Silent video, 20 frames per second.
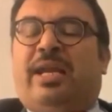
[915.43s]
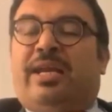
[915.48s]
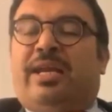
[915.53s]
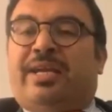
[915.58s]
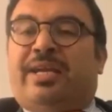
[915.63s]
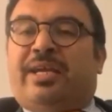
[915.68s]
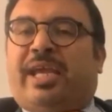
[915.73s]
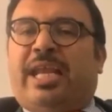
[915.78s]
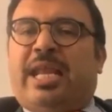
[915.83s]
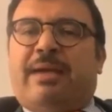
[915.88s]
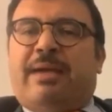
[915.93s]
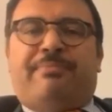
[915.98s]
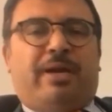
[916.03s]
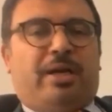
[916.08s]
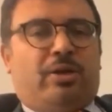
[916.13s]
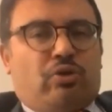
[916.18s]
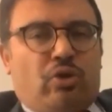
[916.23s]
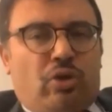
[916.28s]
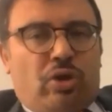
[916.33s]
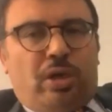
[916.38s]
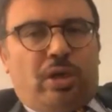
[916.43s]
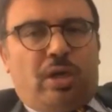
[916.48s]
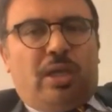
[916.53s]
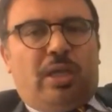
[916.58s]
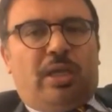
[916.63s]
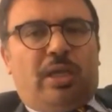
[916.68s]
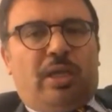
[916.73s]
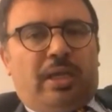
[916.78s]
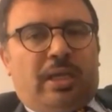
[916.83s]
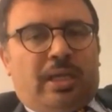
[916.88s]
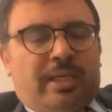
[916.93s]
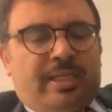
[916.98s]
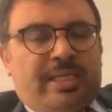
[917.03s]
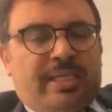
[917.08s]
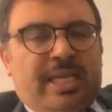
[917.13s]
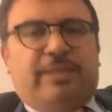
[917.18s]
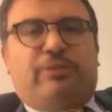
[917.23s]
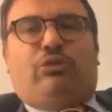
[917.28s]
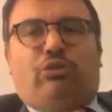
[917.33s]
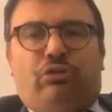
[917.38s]
Everyone is calling for a
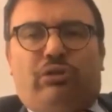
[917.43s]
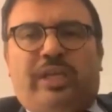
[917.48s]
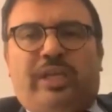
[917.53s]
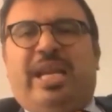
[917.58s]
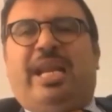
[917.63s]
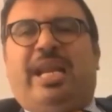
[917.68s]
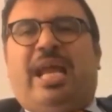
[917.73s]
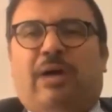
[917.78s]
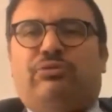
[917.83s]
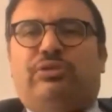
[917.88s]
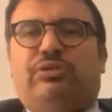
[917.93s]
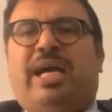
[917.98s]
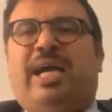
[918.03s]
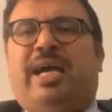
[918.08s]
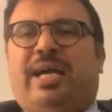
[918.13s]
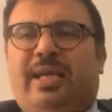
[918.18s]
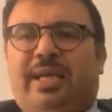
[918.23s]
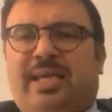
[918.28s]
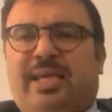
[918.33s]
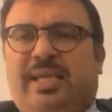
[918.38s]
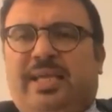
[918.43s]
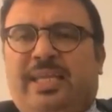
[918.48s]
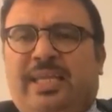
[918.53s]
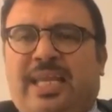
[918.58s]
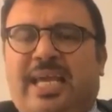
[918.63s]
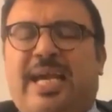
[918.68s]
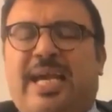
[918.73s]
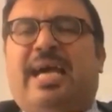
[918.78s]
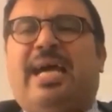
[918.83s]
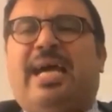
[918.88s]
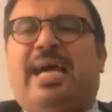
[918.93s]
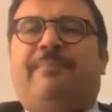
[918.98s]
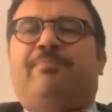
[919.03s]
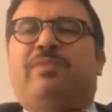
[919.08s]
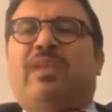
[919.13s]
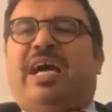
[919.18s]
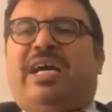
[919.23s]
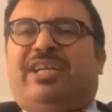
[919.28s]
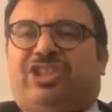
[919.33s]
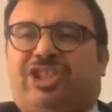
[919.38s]
return to democratic
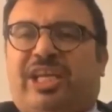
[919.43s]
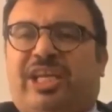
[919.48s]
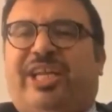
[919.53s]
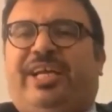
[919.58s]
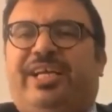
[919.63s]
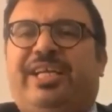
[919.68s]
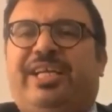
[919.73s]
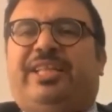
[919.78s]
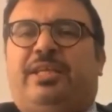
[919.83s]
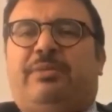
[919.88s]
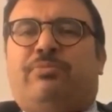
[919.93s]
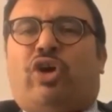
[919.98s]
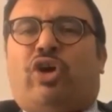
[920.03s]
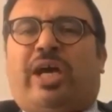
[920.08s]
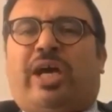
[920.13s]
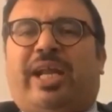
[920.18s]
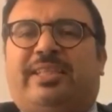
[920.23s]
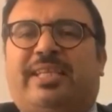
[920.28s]
legitimacy,